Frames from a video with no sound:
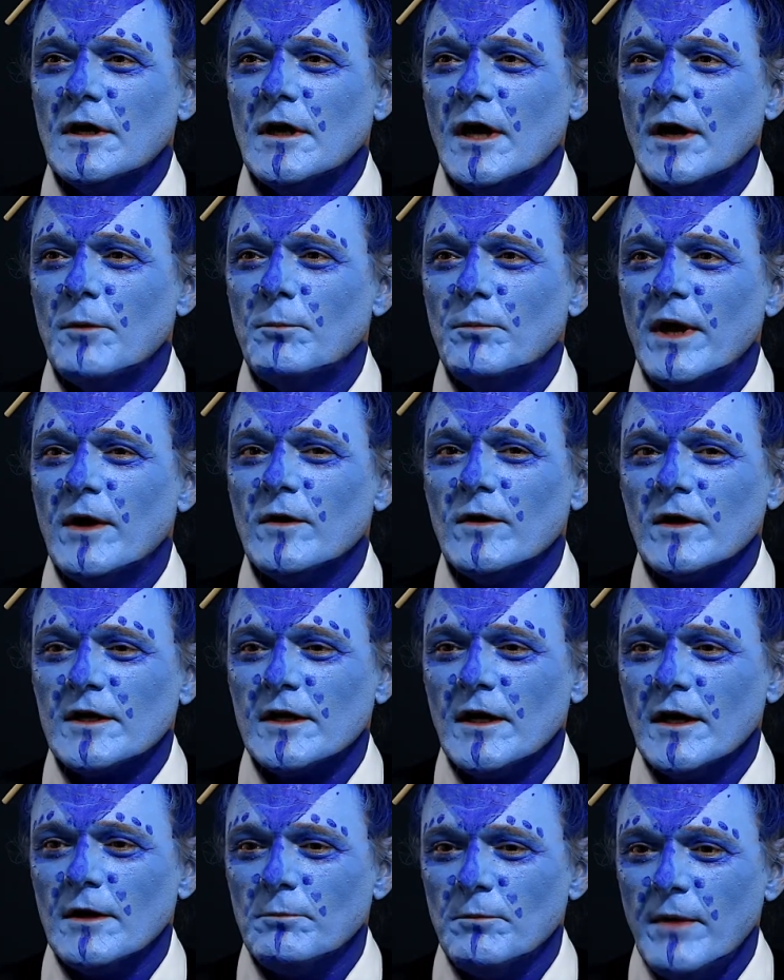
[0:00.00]

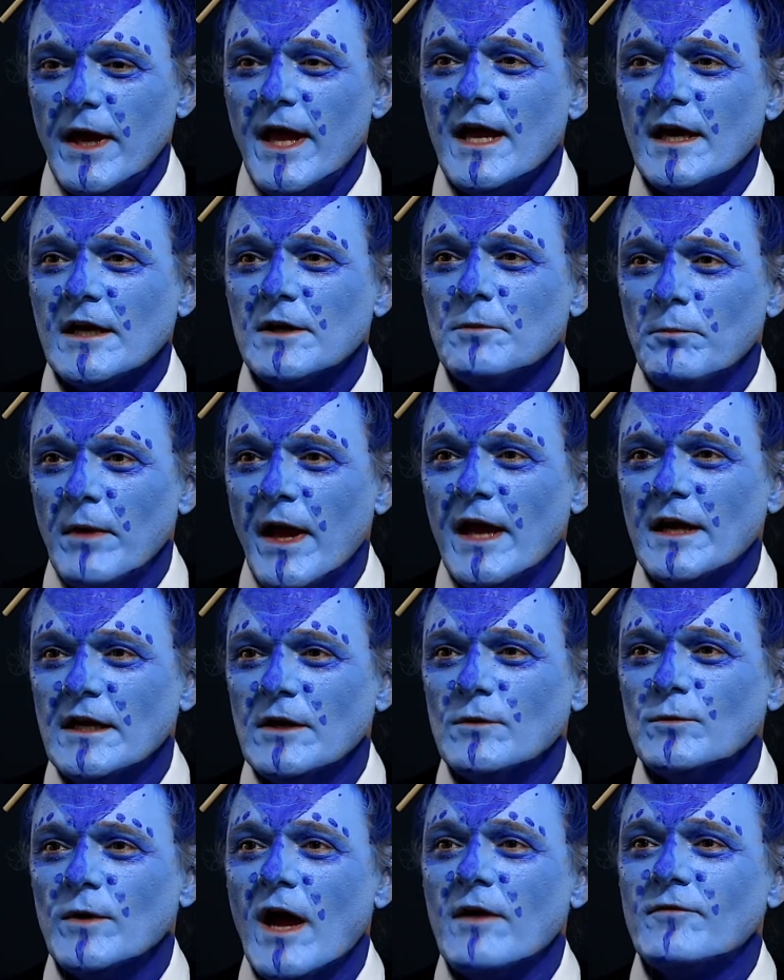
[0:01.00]
America make
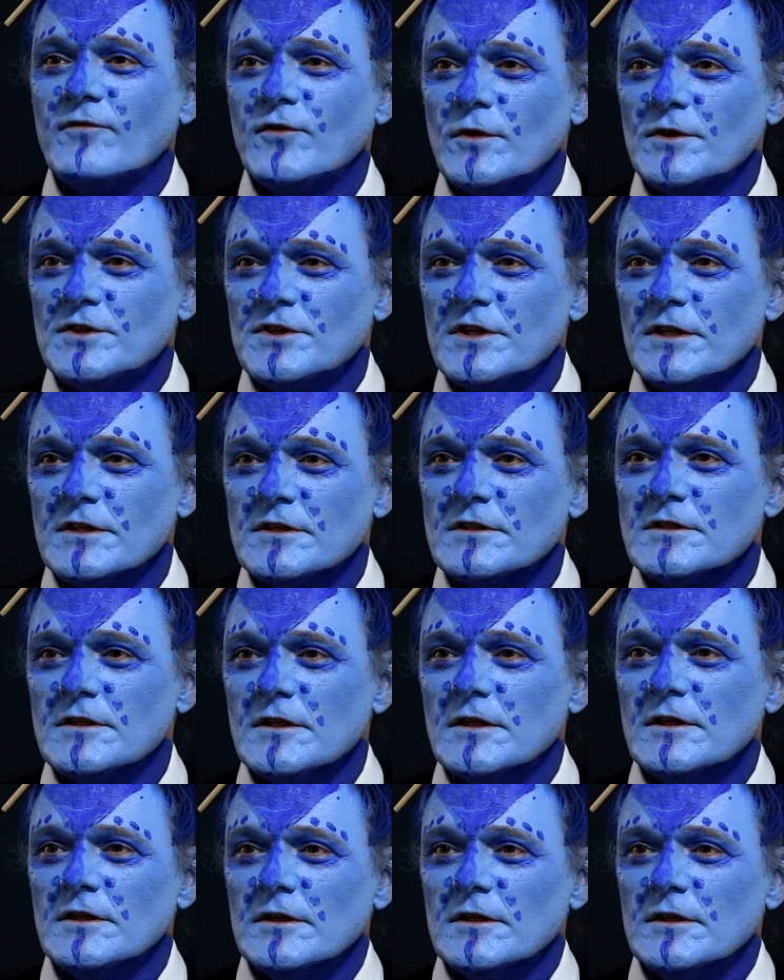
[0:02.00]
many refugees.